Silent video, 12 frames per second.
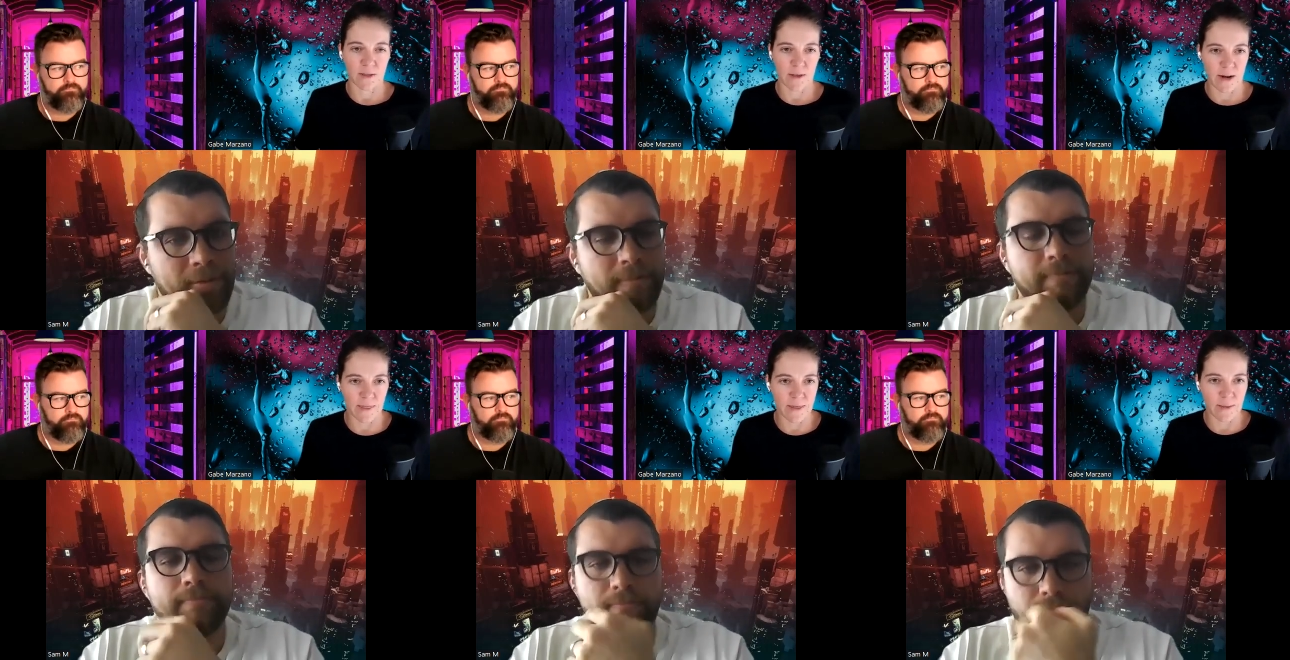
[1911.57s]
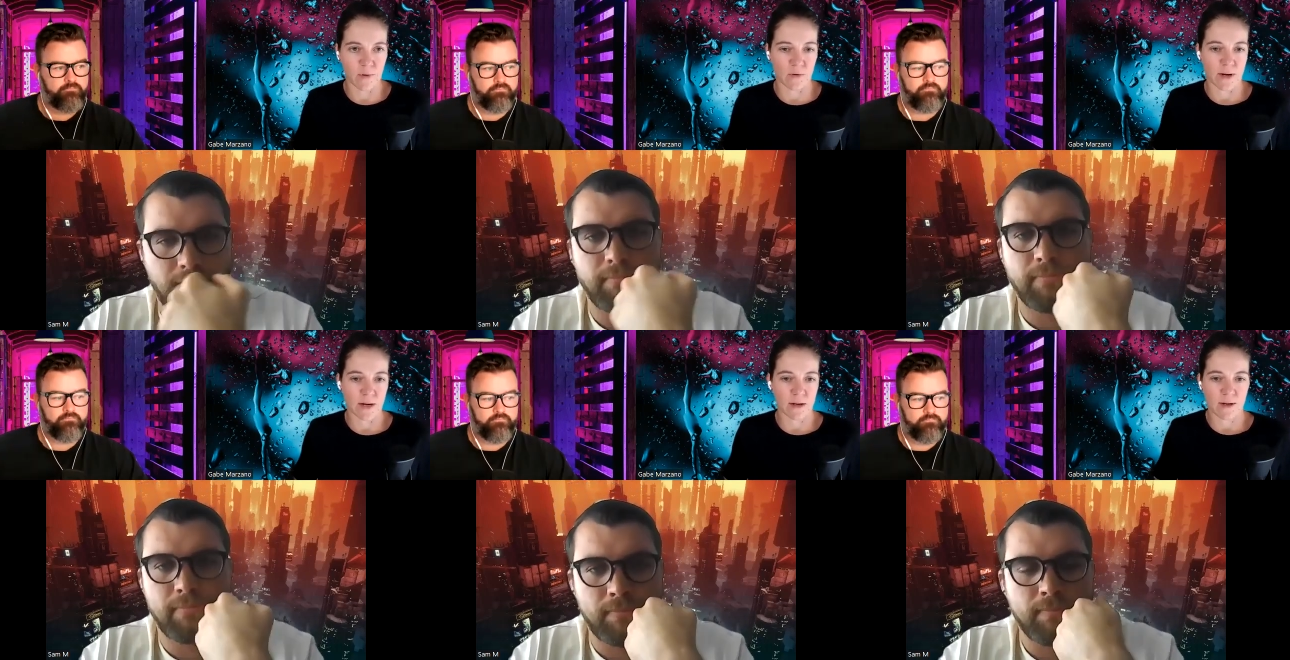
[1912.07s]
Speaker 1: And then at that
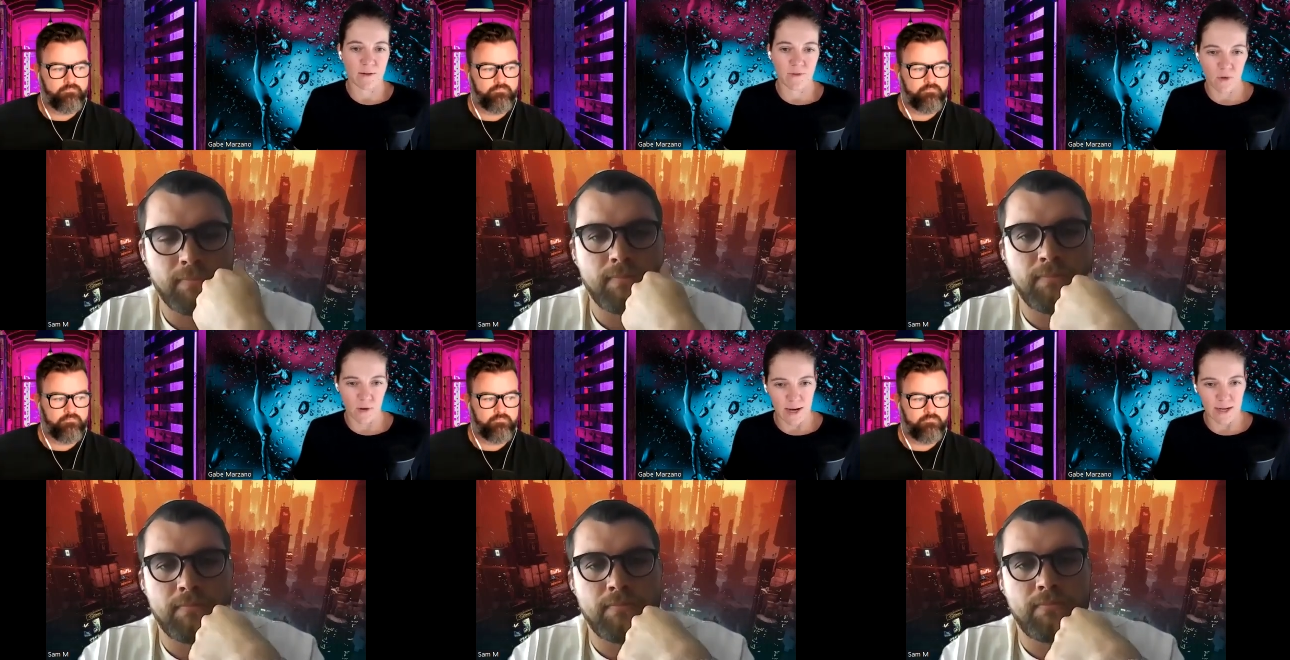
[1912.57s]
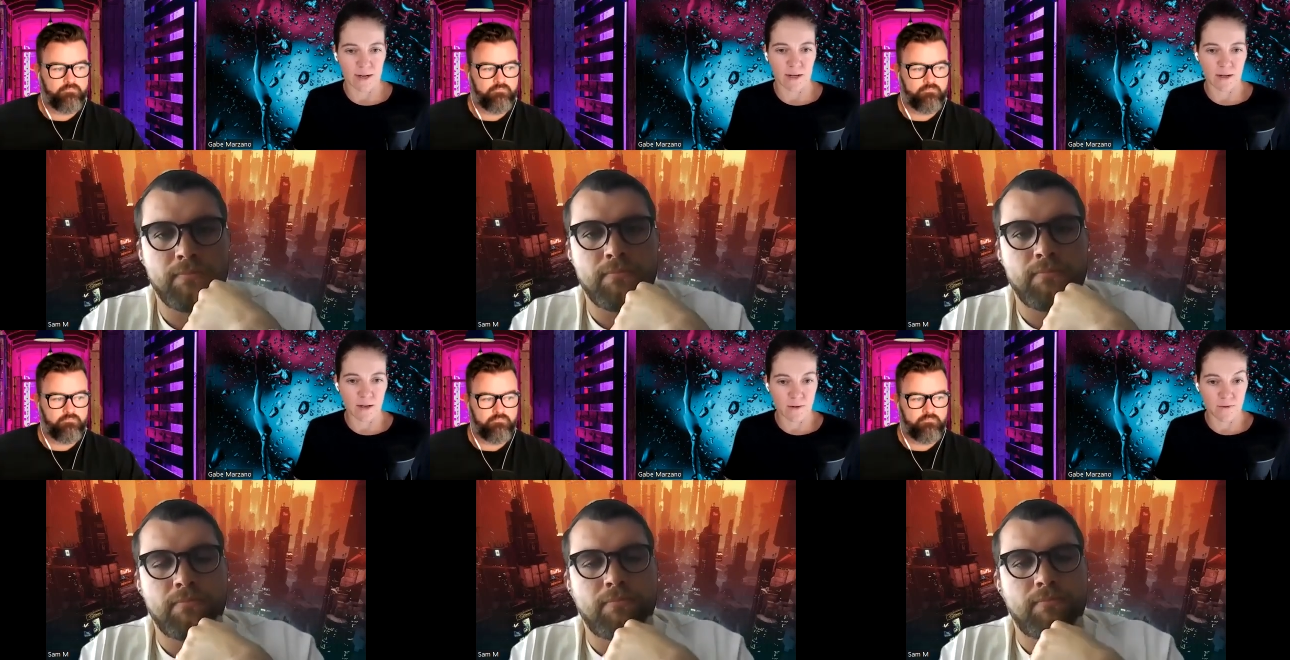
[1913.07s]
point, he forecasted a
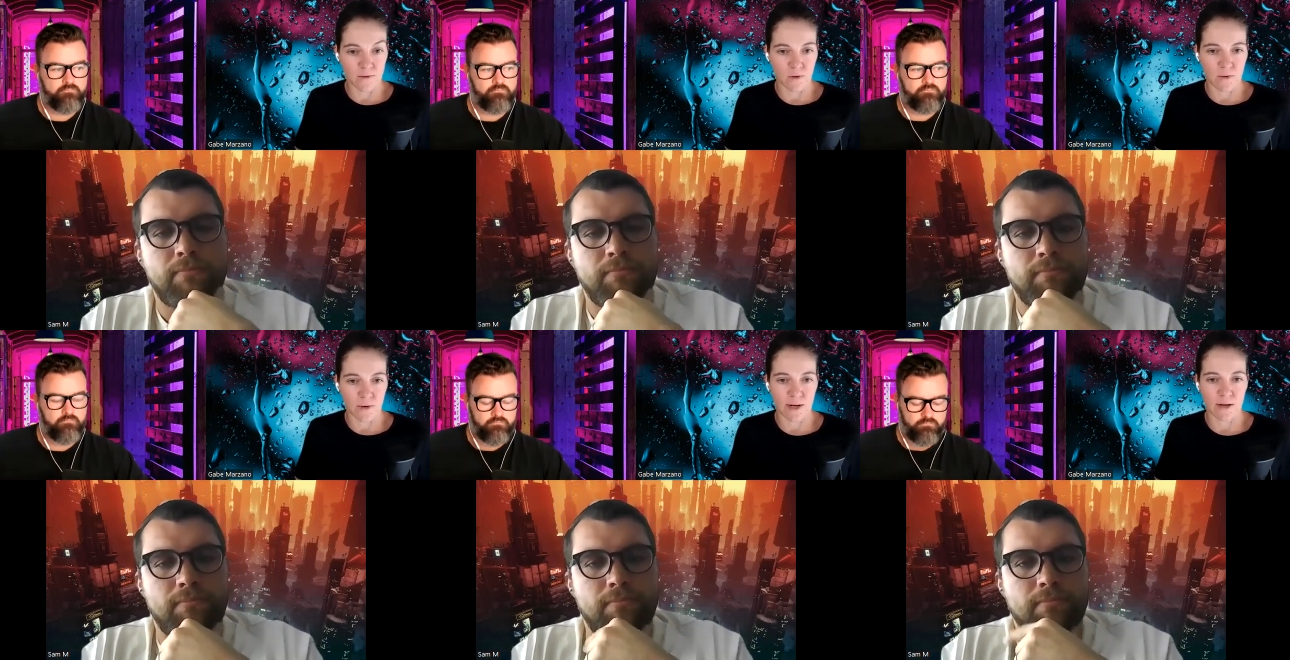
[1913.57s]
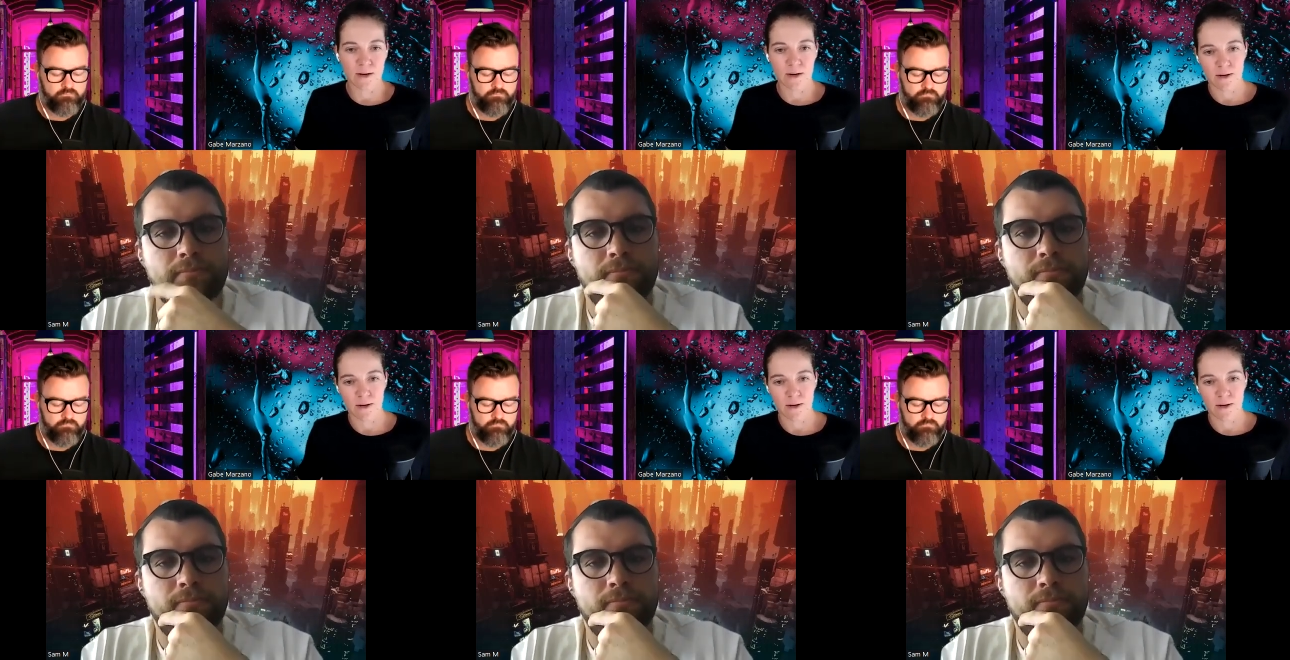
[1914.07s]
year forward